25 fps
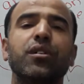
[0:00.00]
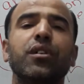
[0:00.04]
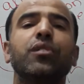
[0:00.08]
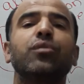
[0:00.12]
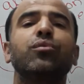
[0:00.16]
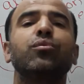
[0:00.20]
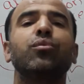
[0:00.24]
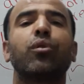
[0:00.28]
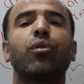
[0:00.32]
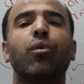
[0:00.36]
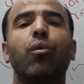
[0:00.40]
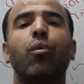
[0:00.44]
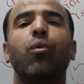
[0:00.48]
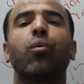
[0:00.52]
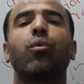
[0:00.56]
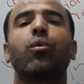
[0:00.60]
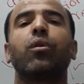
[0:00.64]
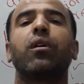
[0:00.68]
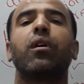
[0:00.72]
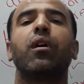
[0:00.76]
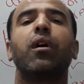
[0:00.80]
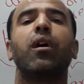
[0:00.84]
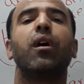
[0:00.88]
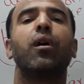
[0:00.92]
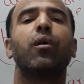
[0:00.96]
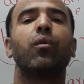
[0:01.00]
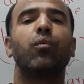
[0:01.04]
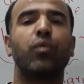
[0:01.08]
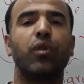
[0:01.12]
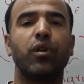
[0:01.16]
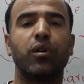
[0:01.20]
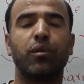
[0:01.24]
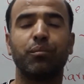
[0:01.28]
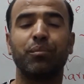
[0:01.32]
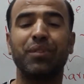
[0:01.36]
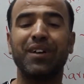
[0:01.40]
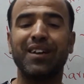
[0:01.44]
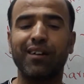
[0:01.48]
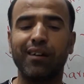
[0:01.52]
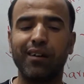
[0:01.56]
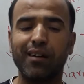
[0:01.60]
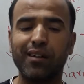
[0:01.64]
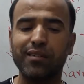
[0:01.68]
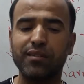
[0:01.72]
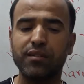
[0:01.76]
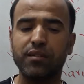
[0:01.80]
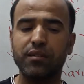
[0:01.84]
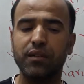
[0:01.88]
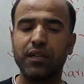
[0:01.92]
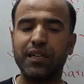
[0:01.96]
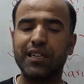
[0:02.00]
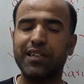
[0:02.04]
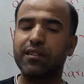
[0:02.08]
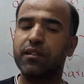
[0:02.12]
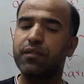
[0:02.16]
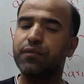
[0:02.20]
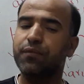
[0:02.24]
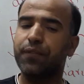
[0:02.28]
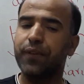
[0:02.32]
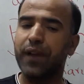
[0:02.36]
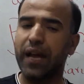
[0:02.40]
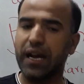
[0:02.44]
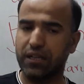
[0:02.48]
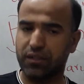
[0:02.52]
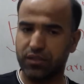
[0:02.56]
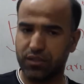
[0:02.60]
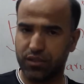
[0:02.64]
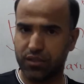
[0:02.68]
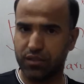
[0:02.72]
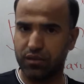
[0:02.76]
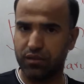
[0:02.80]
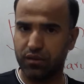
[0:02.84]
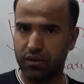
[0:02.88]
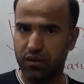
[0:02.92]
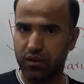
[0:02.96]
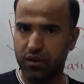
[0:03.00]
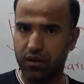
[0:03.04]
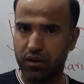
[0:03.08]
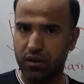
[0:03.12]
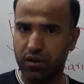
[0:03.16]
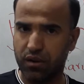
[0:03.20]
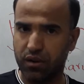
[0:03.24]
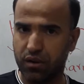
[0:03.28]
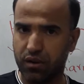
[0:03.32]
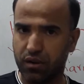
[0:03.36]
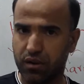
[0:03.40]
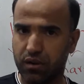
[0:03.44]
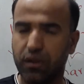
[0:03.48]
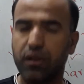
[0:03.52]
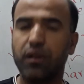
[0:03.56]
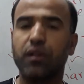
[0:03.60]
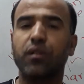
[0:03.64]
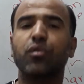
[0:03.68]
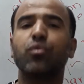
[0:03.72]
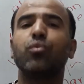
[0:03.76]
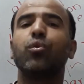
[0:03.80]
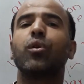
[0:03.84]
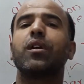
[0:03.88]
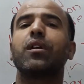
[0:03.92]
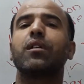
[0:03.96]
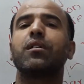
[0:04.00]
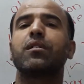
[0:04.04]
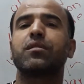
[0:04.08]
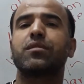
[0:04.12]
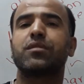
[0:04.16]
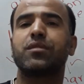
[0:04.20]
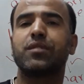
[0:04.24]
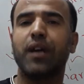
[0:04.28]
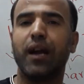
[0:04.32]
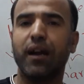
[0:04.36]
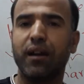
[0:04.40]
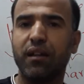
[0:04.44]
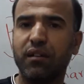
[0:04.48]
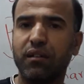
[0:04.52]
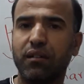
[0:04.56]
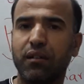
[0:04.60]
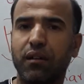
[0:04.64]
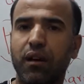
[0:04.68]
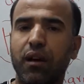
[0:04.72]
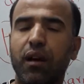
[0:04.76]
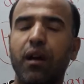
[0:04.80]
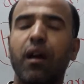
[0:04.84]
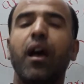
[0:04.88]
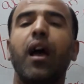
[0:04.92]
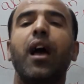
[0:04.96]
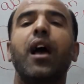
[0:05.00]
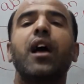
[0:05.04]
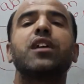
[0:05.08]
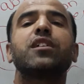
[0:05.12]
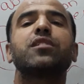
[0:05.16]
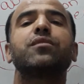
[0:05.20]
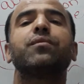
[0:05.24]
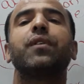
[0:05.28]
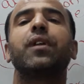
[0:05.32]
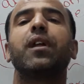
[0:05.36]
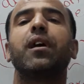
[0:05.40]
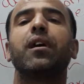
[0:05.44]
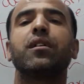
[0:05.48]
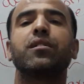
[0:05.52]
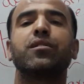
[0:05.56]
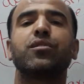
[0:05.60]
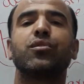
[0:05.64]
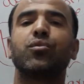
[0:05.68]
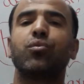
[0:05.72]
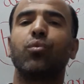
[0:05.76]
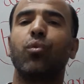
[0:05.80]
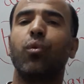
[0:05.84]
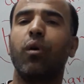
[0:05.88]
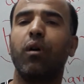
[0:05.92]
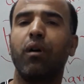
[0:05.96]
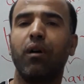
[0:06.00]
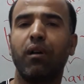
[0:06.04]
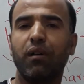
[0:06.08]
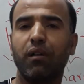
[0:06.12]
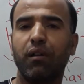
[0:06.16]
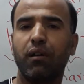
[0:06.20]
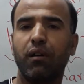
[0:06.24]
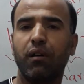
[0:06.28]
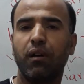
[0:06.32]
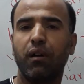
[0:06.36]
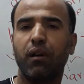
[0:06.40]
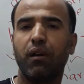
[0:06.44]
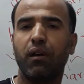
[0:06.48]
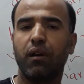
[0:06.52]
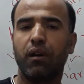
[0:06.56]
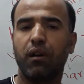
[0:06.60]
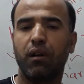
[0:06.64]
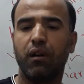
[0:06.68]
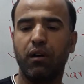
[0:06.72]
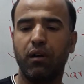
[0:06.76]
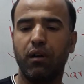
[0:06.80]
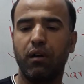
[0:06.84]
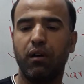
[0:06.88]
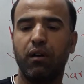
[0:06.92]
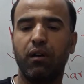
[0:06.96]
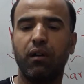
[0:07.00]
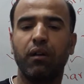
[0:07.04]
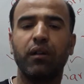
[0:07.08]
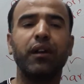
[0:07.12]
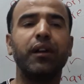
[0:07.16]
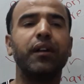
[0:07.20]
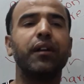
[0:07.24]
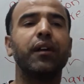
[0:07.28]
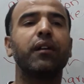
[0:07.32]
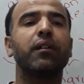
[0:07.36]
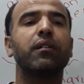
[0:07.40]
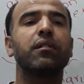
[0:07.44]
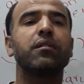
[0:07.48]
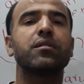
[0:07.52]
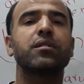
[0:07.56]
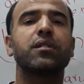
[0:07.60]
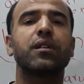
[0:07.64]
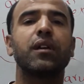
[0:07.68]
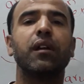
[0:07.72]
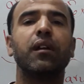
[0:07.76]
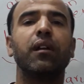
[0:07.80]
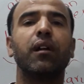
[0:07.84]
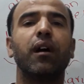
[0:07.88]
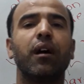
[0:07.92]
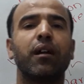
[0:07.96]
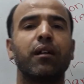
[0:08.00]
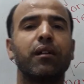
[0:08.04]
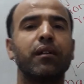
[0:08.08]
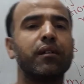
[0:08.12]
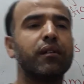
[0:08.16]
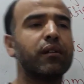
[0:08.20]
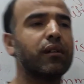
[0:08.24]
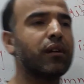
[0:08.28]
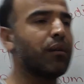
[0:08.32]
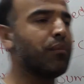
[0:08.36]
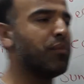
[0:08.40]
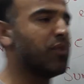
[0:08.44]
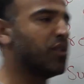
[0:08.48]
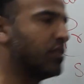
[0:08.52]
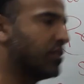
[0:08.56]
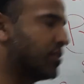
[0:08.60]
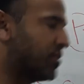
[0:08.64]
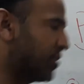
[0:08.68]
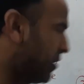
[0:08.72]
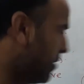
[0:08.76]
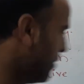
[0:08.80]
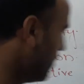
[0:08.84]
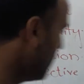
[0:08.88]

in your own word, because it reflects clear your understanding as well as your reading skill or reading ability.